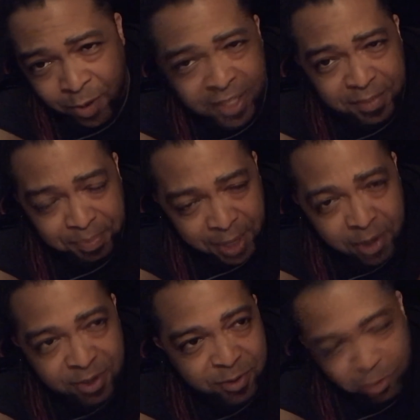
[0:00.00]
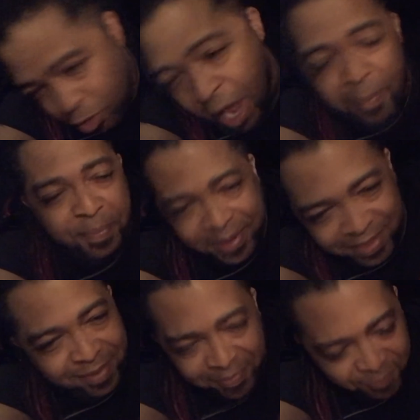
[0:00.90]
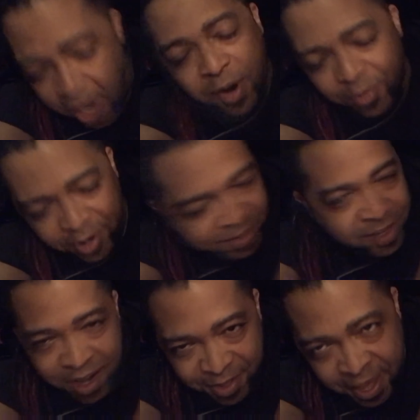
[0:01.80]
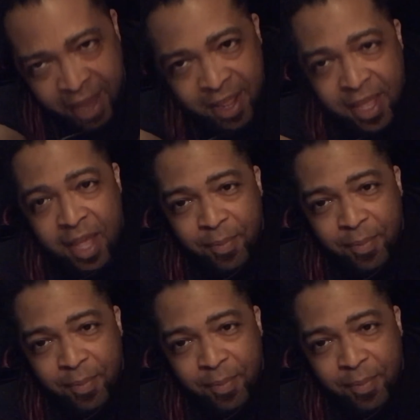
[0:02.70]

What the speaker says: watching balls drop and fireworks and all that.